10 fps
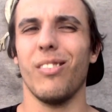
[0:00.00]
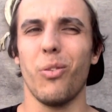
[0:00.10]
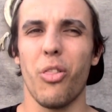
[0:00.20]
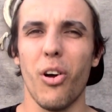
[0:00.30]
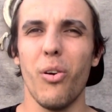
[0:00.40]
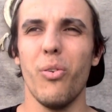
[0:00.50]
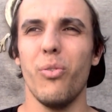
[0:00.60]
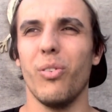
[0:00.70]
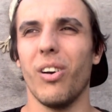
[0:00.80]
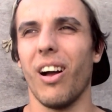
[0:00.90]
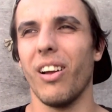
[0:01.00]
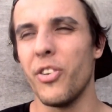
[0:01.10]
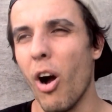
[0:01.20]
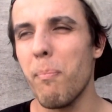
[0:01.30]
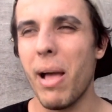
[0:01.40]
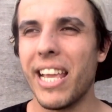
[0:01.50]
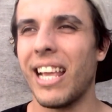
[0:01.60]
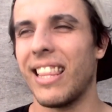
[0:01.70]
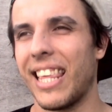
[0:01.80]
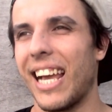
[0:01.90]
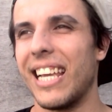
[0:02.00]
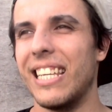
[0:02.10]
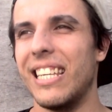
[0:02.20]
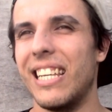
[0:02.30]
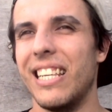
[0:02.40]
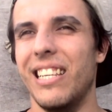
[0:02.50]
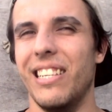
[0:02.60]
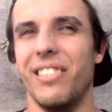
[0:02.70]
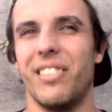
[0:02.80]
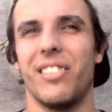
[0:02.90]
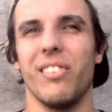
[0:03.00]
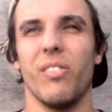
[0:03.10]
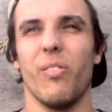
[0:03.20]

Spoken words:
Although not making the 8 is,